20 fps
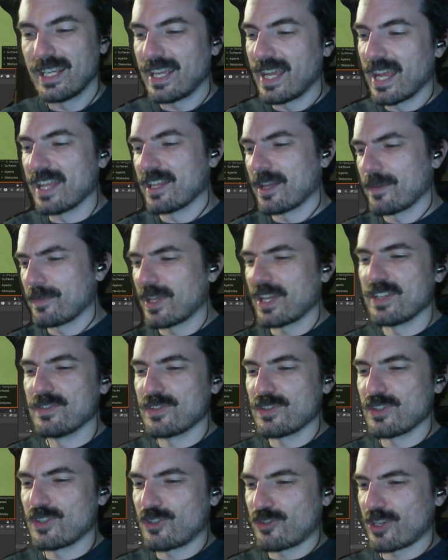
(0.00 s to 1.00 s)
And I'm not
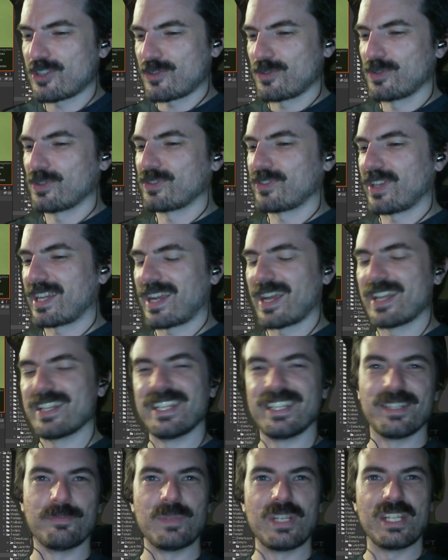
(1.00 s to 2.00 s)
using stretch goals like I
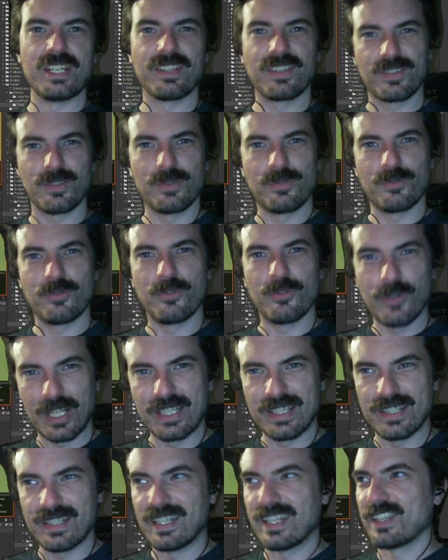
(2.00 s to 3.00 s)
need to meet a certain
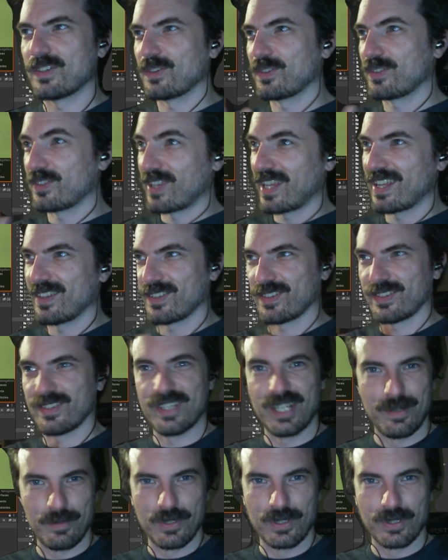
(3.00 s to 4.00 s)
funding or sales
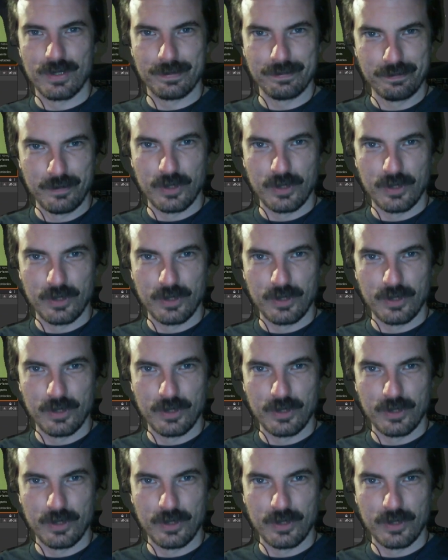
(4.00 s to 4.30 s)
number